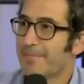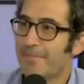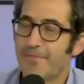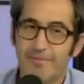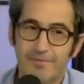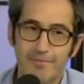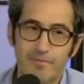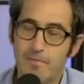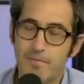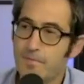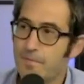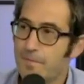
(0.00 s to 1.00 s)

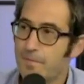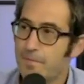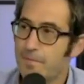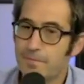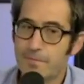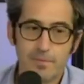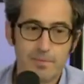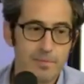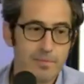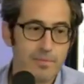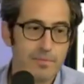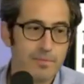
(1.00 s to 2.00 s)

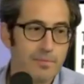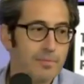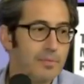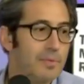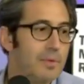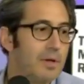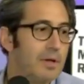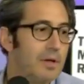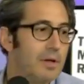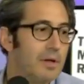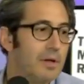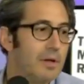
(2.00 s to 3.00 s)

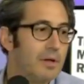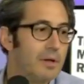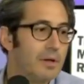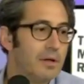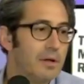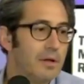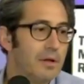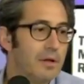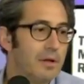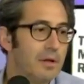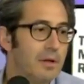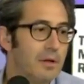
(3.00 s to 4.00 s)

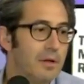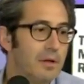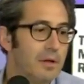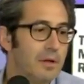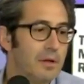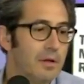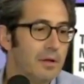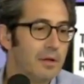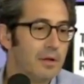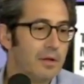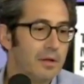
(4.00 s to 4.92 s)
The person shown says nothing.